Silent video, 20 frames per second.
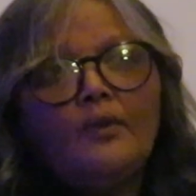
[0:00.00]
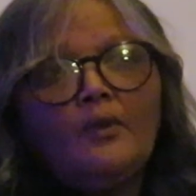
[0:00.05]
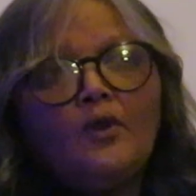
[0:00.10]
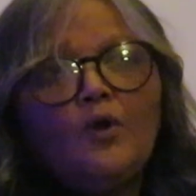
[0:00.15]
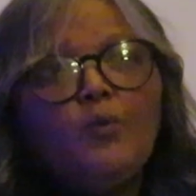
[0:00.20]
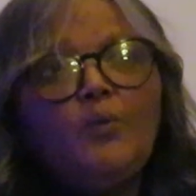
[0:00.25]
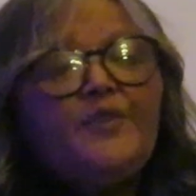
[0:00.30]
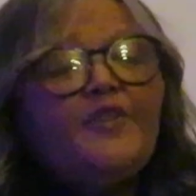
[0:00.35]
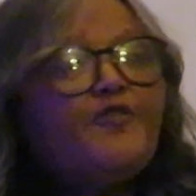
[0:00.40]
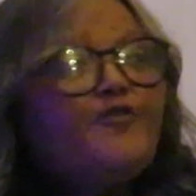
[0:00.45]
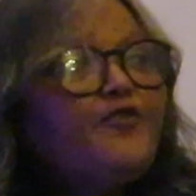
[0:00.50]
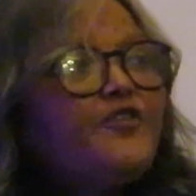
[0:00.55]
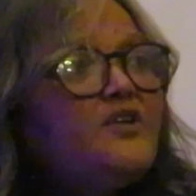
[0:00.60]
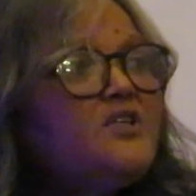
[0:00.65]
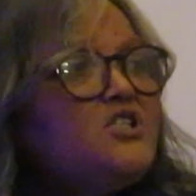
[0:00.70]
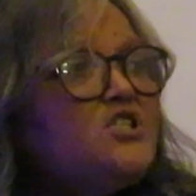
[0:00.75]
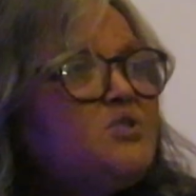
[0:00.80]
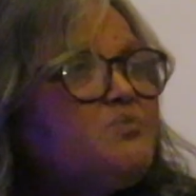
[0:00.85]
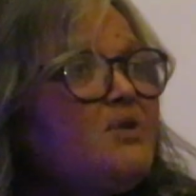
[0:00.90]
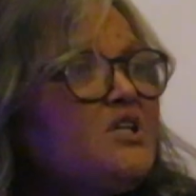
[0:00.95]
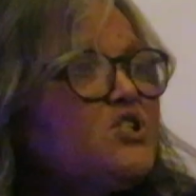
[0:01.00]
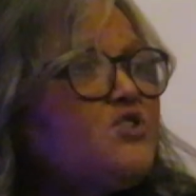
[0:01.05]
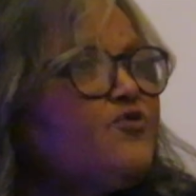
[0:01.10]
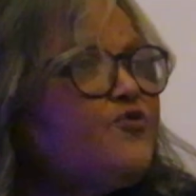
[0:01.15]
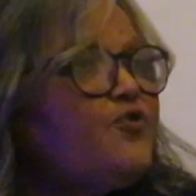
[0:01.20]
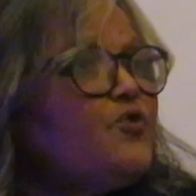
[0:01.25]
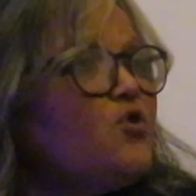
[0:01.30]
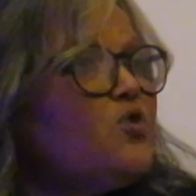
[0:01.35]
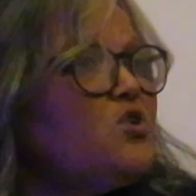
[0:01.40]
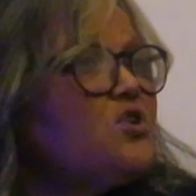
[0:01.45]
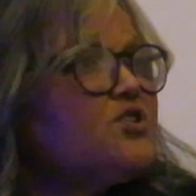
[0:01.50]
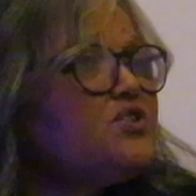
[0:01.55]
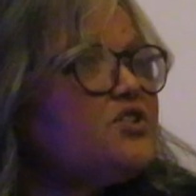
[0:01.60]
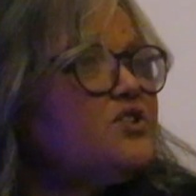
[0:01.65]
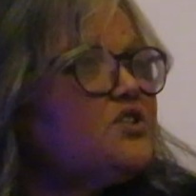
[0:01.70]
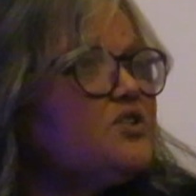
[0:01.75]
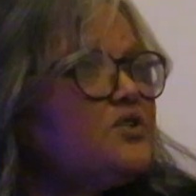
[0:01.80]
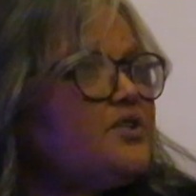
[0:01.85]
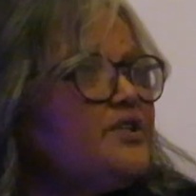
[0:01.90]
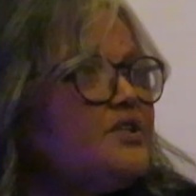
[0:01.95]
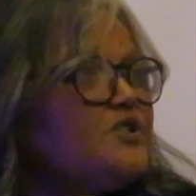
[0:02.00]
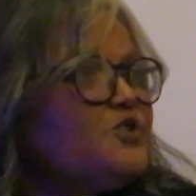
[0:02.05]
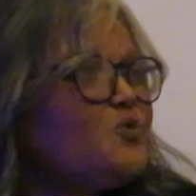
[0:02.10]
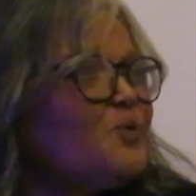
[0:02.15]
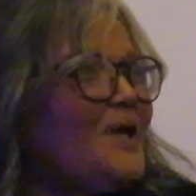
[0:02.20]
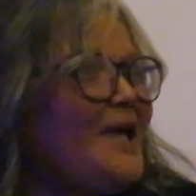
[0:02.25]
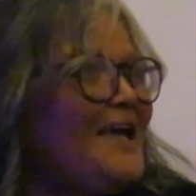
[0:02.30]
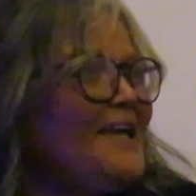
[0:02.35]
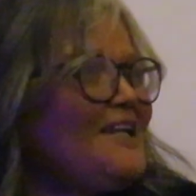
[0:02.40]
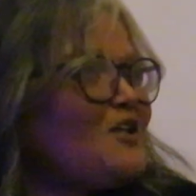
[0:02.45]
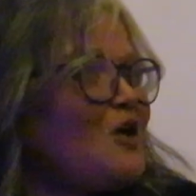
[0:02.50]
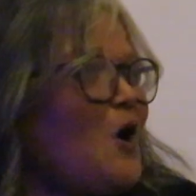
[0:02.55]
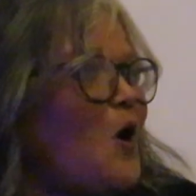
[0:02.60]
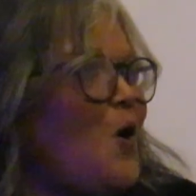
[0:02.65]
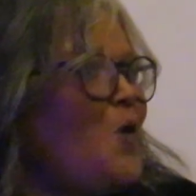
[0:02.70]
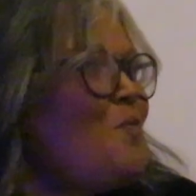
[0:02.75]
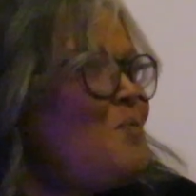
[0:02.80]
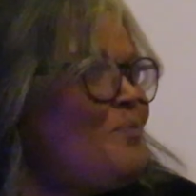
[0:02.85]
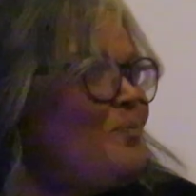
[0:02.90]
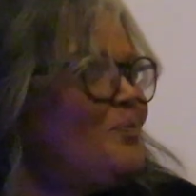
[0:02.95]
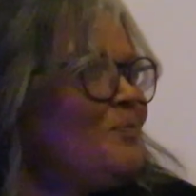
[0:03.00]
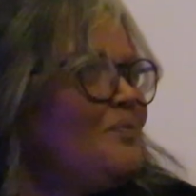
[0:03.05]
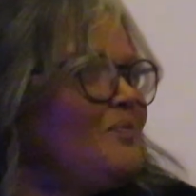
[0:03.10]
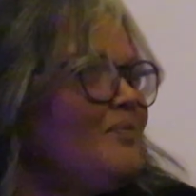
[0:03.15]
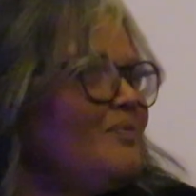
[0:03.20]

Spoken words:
For the fees must fall, students, we had hope.